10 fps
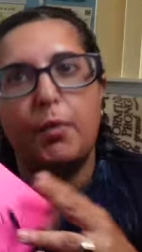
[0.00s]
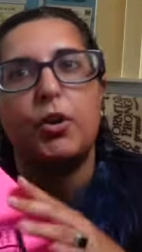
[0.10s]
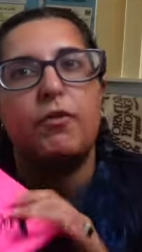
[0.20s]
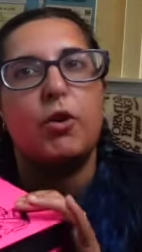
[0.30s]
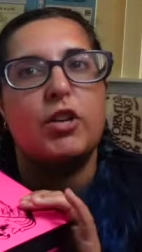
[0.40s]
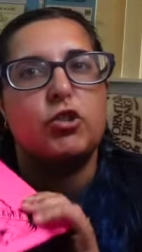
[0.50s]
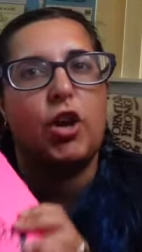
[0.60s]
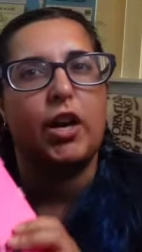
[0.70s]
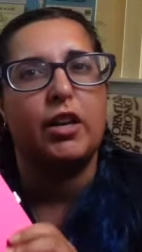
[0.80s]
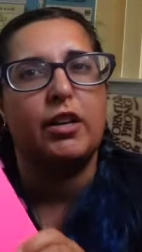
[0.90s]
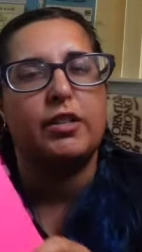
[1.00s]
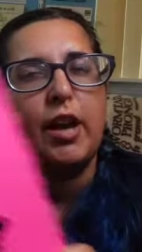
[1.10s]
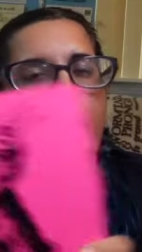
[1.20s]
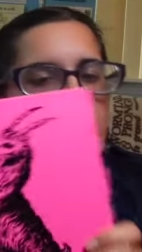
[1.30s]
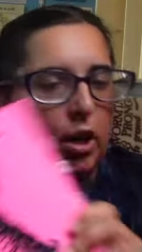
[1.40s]
will give you guys a check-in and a
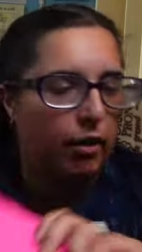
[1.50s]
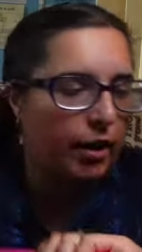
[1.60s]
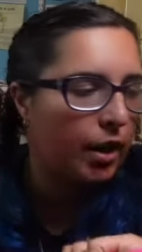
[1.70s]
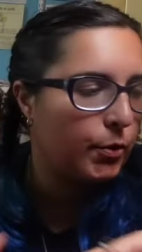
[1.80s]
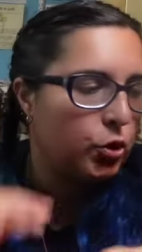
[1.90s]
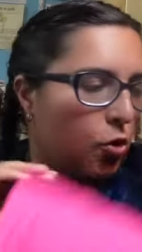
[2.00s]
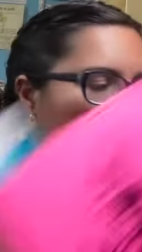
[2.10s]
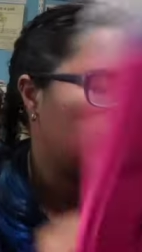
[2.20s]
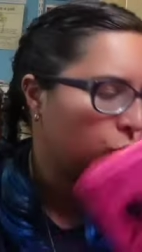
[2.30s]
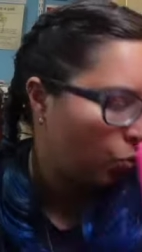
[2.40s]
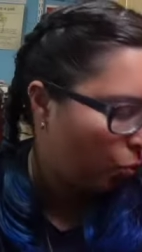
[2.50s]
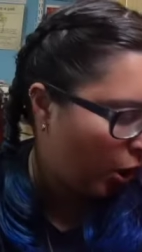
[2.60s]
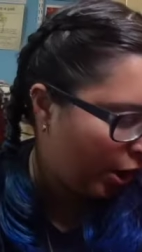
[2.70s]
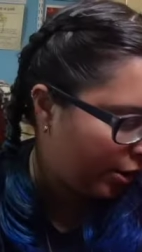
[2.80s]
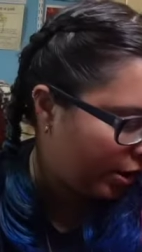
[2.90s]
time check. Right now it's almost
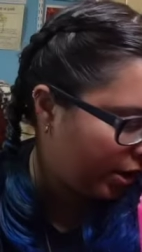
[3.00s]
one.